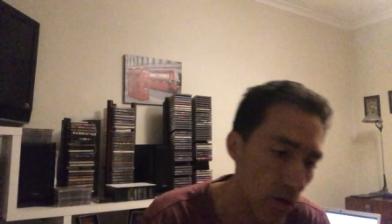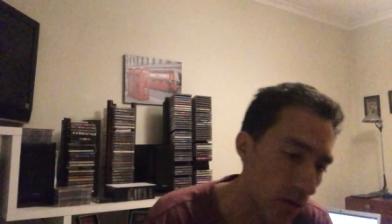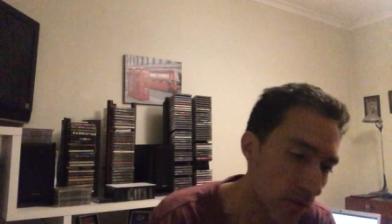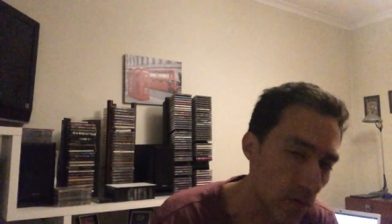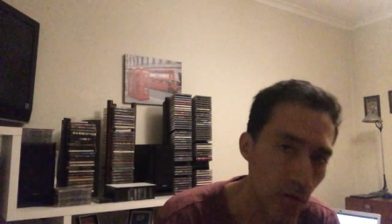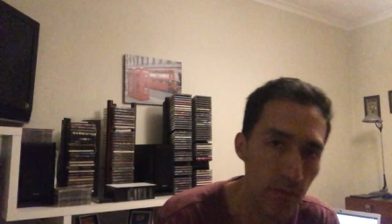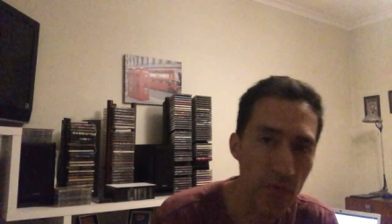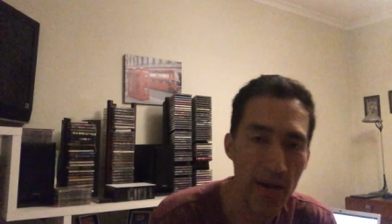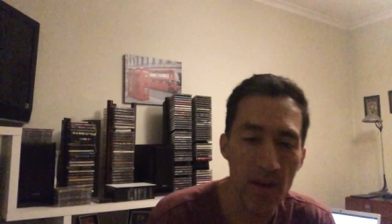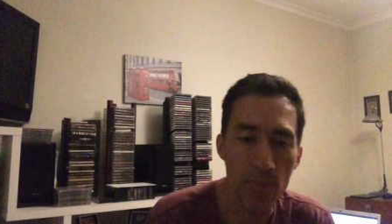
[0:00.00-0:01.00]
on, uh,
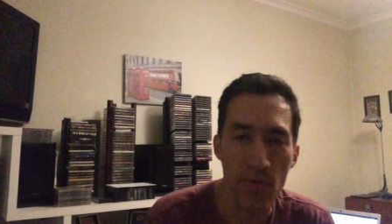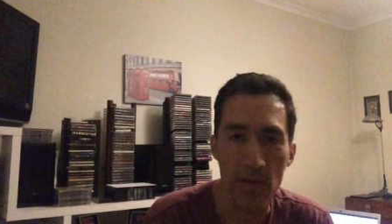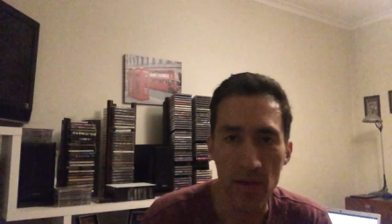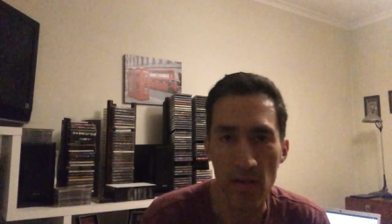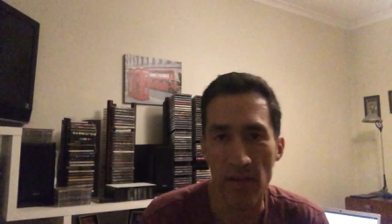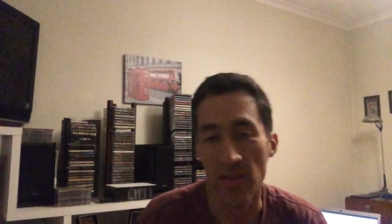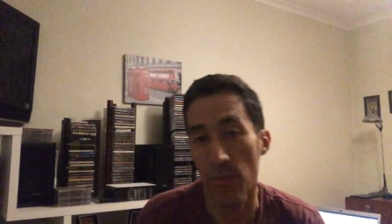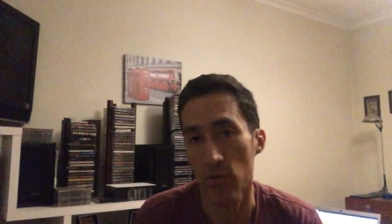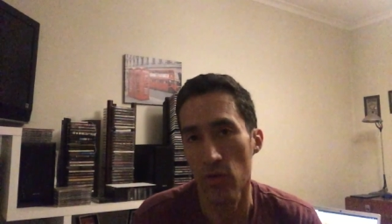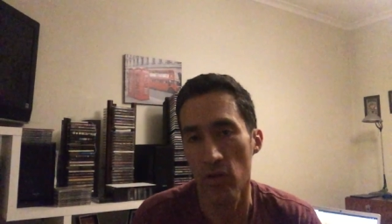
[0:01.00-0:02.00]
vinyl, but as
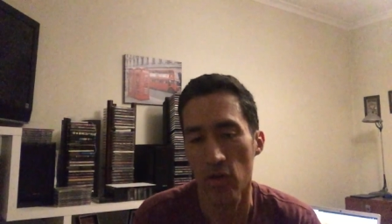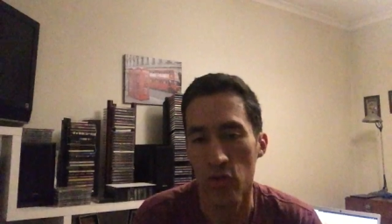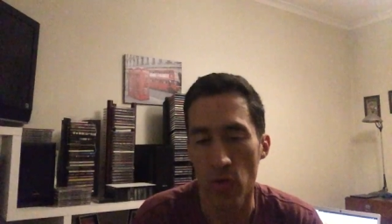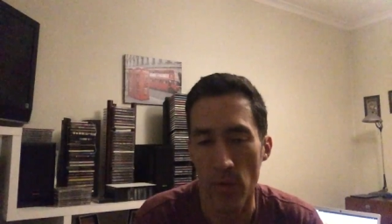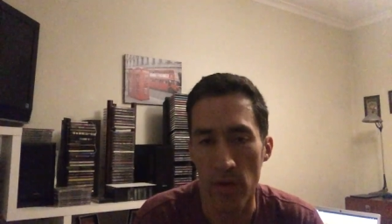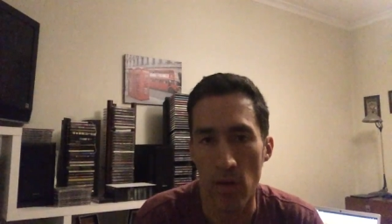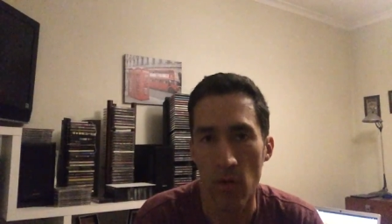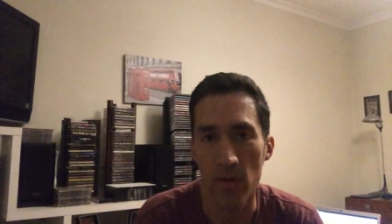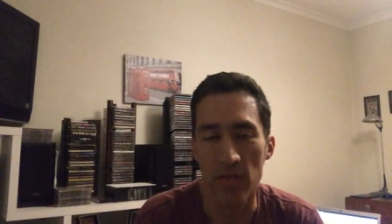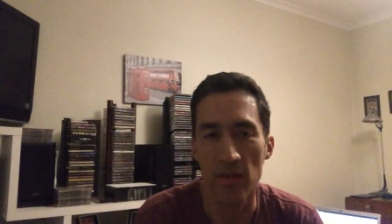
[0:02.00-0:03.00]
I'm showing
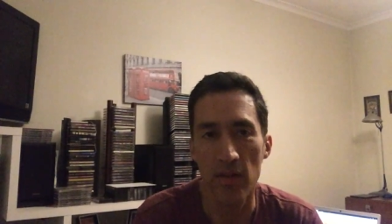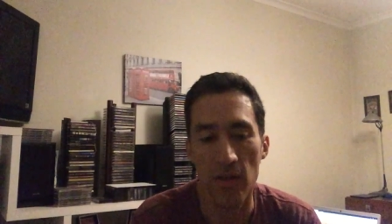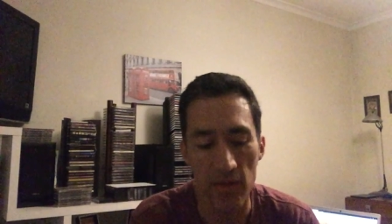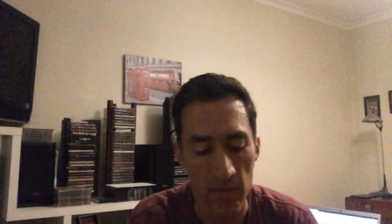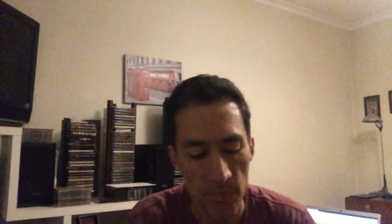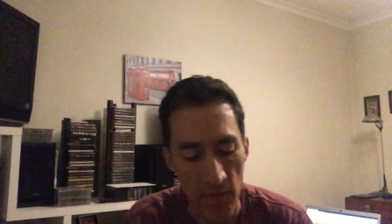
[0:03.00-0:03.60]
only CDs,